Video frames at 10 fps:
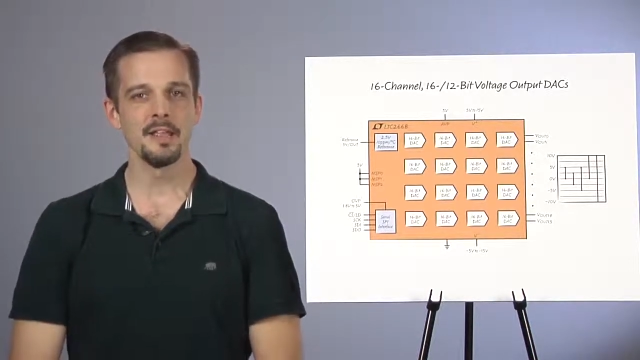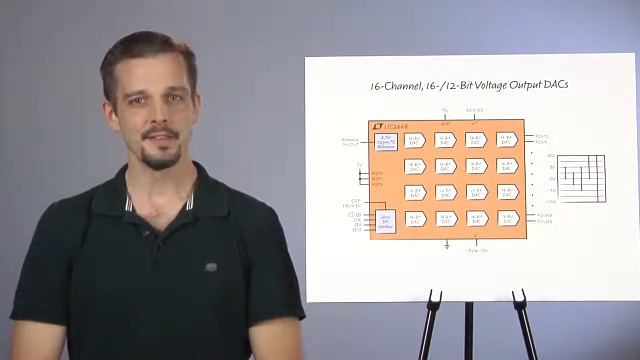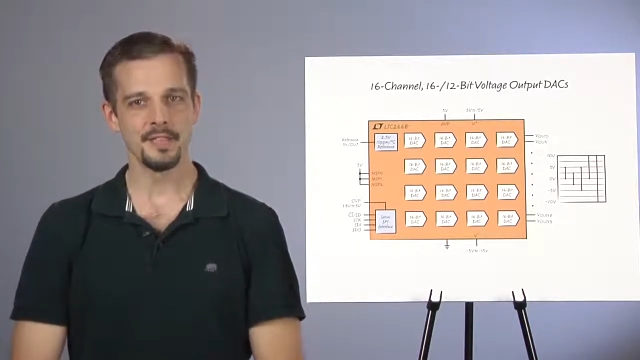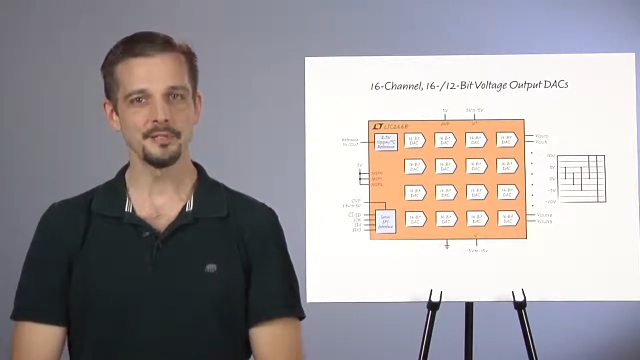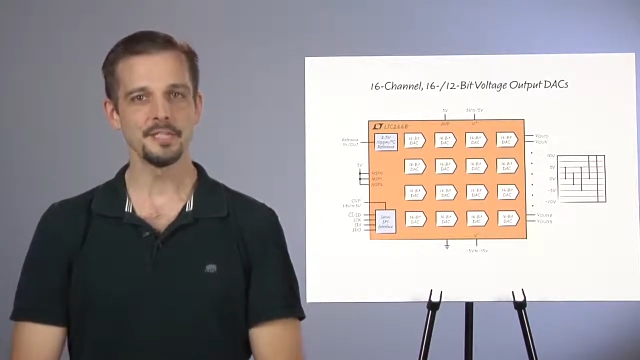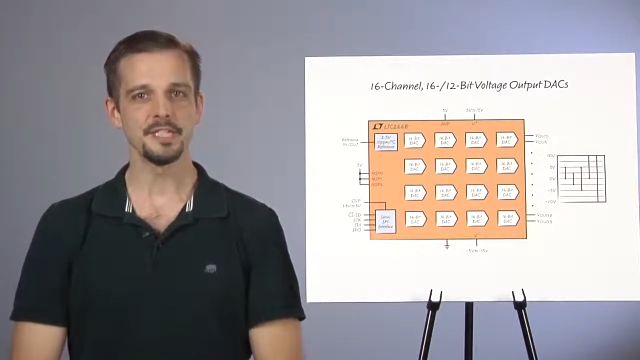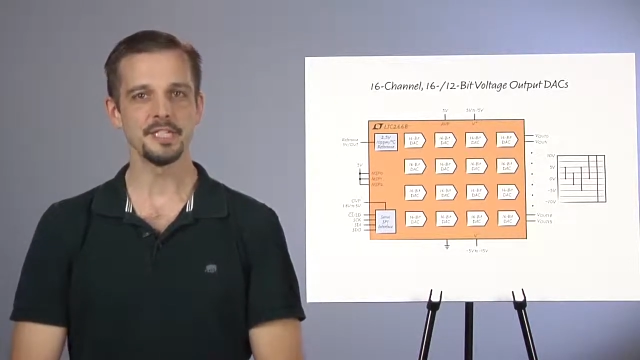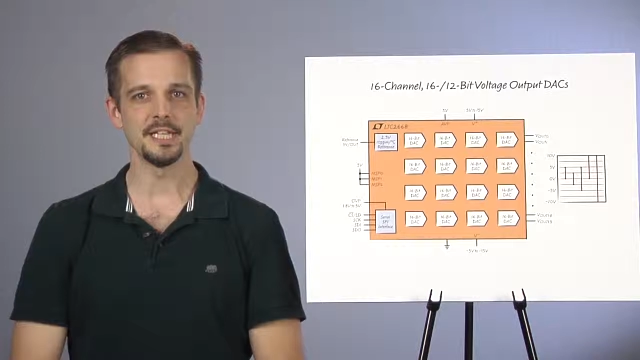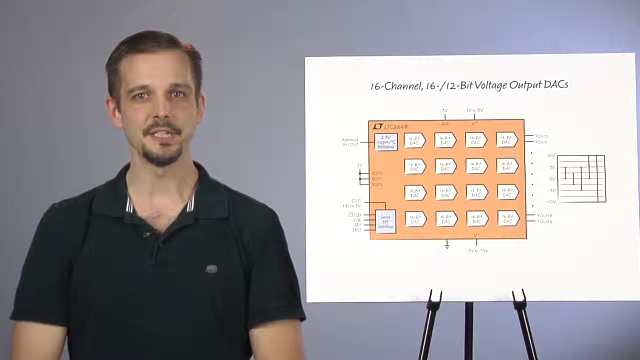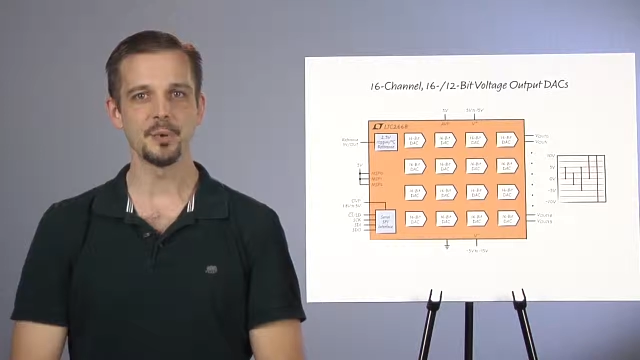The
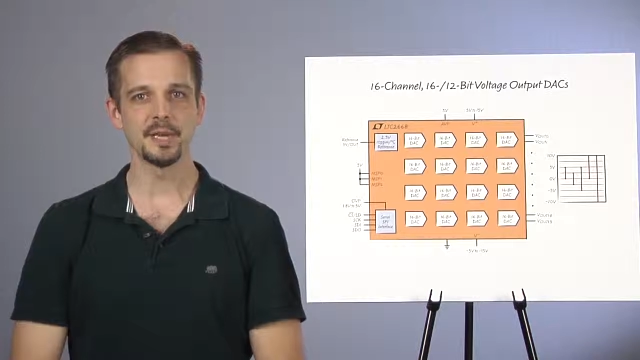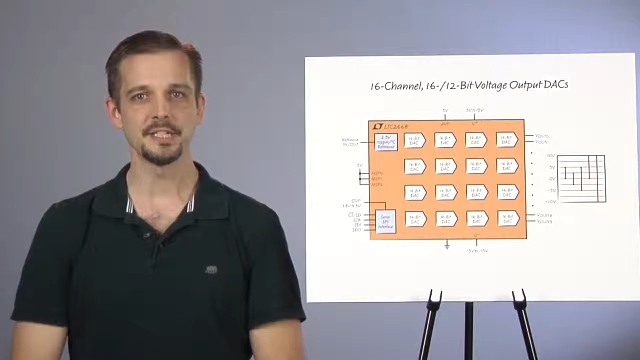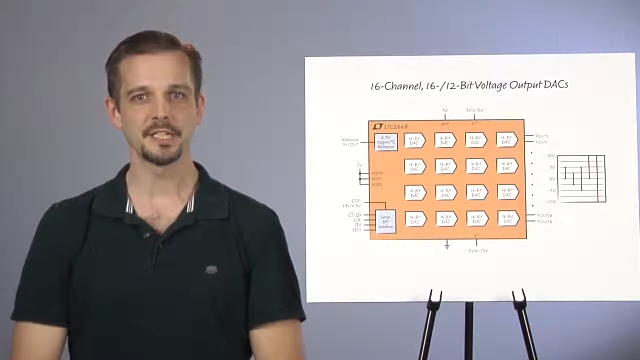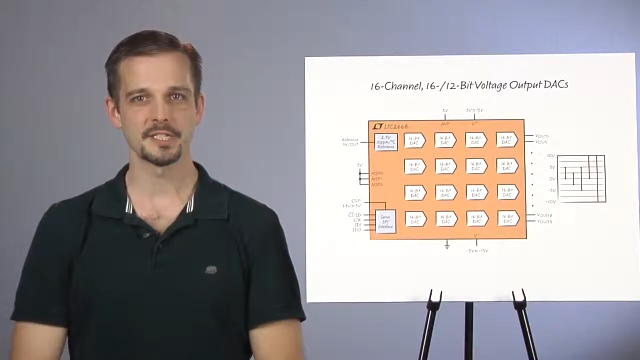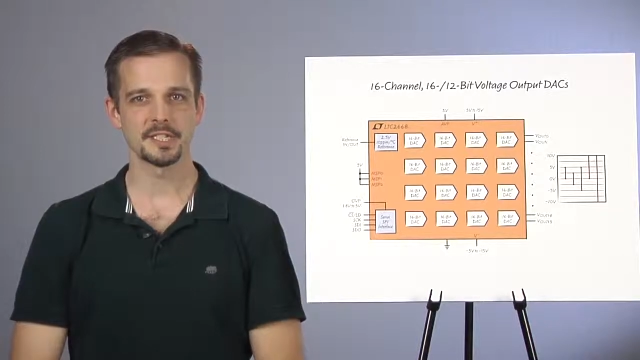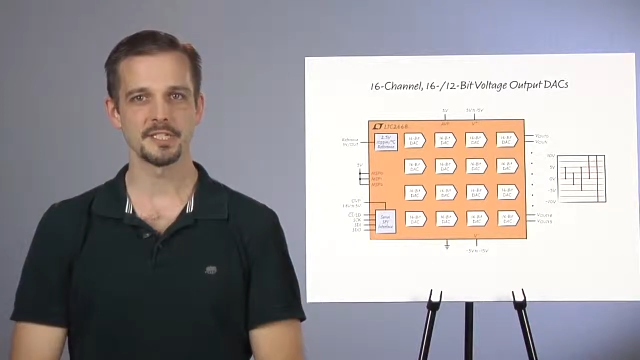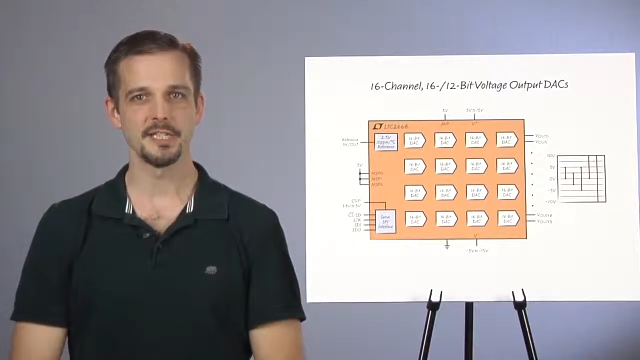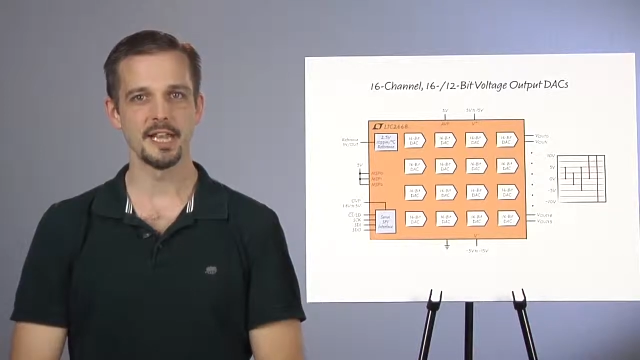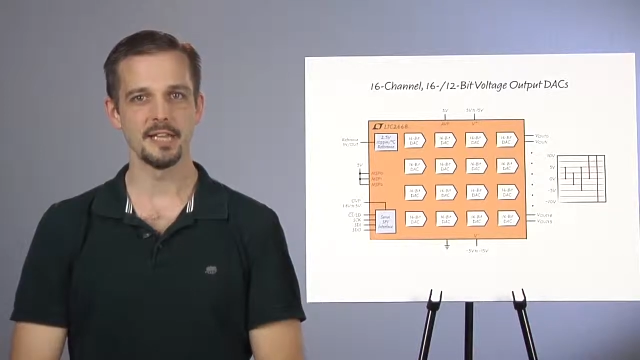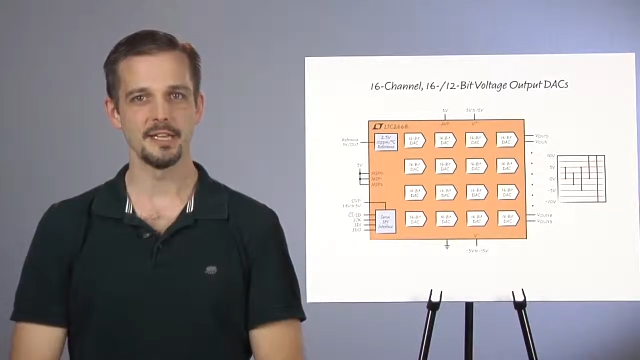LTC
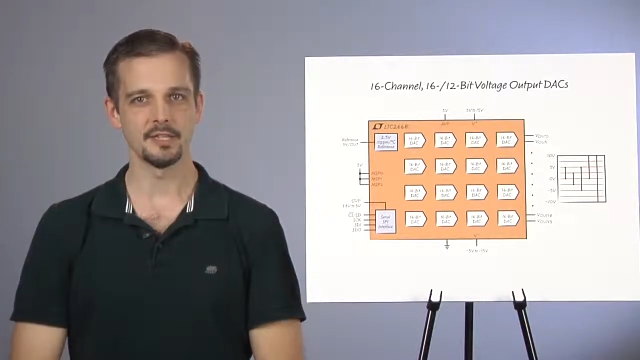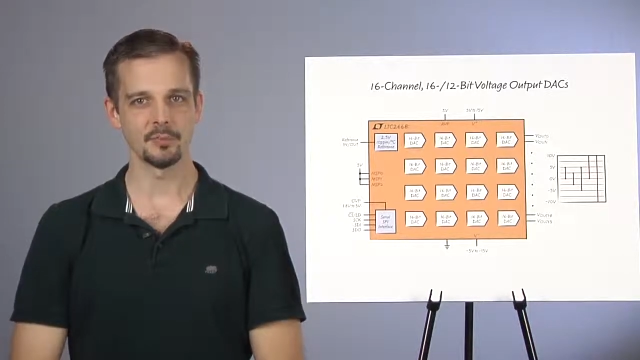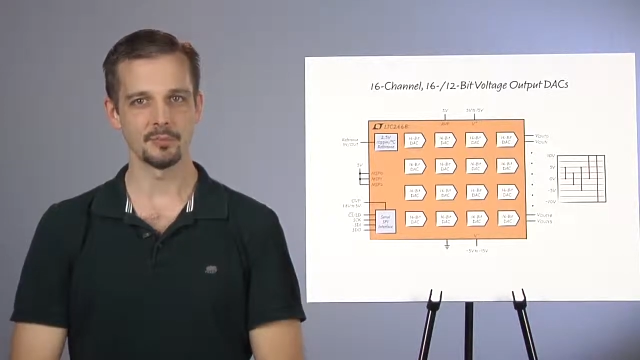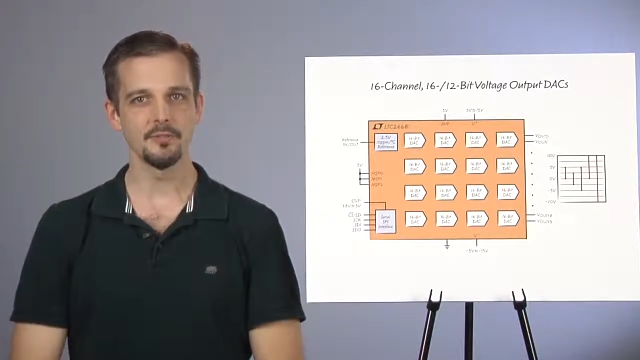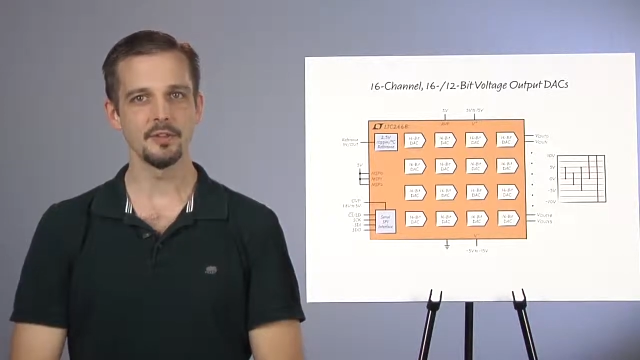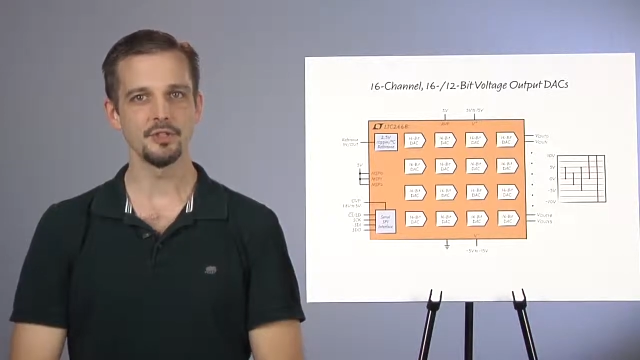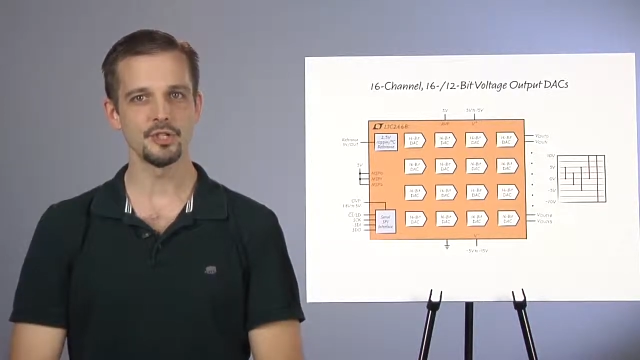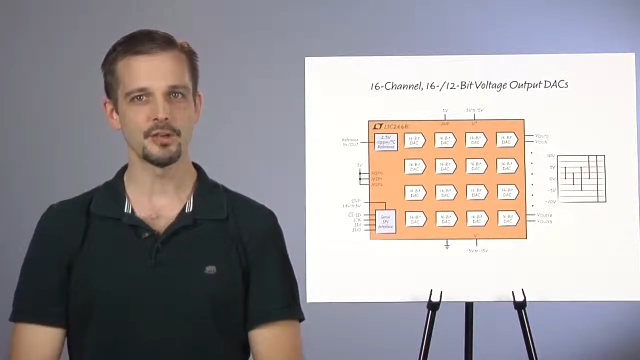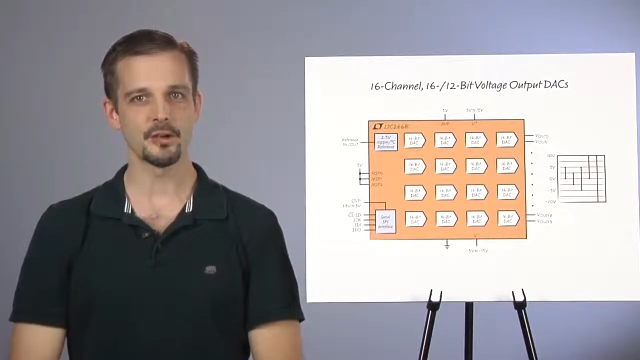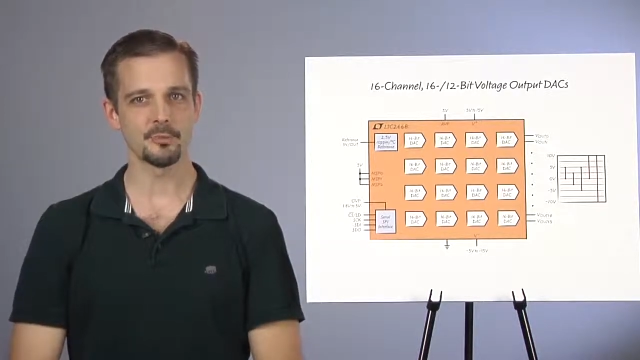2668 is a
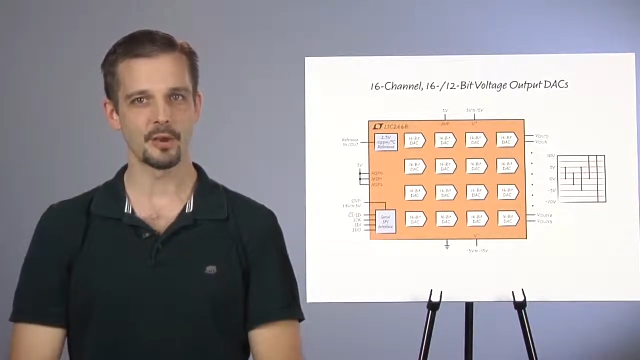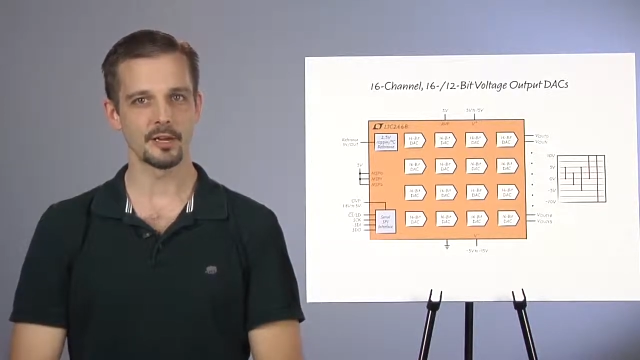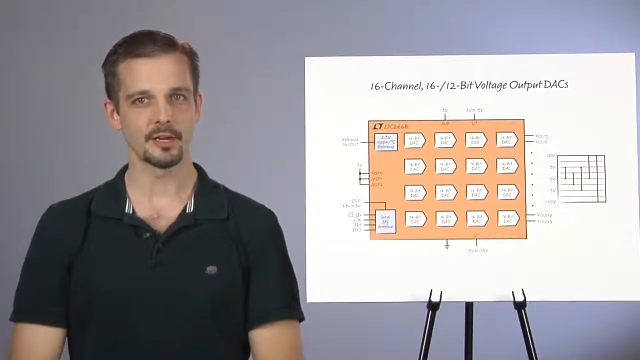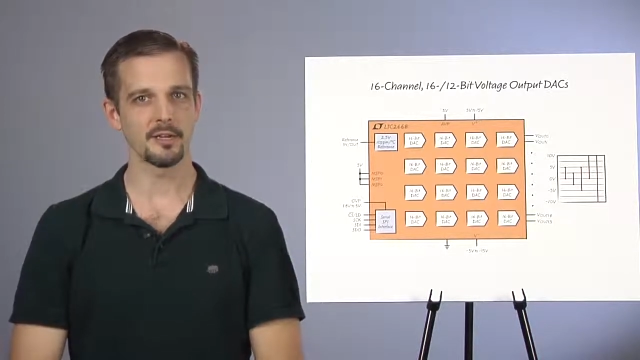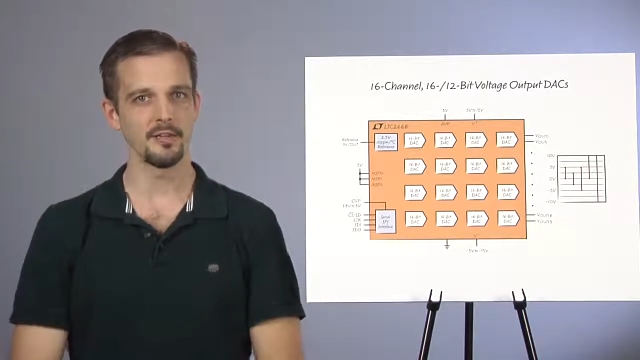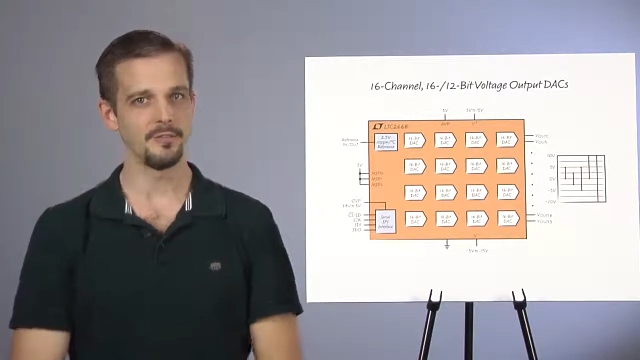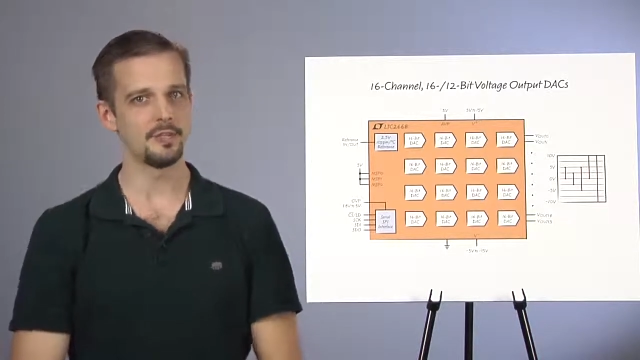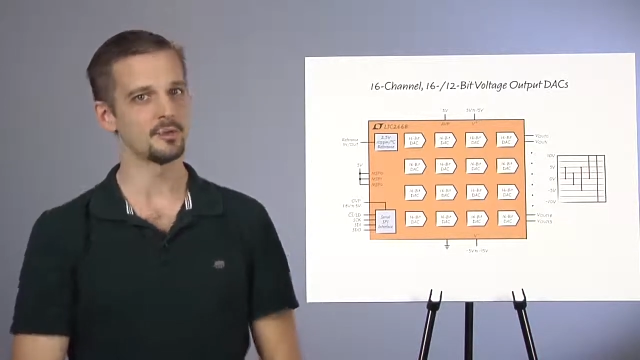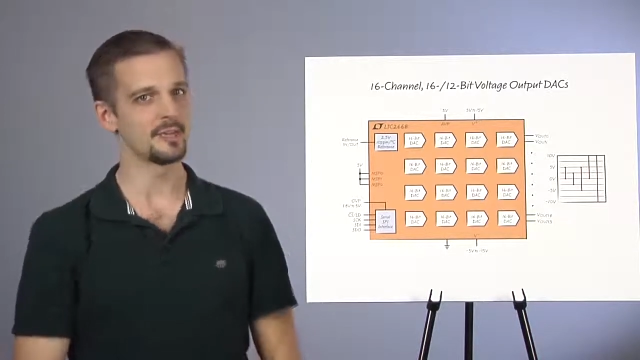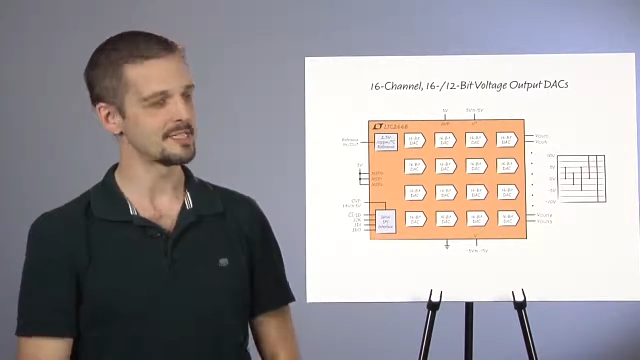revolutionary product
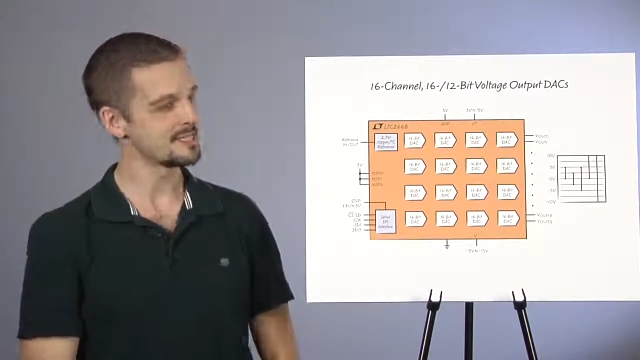featuring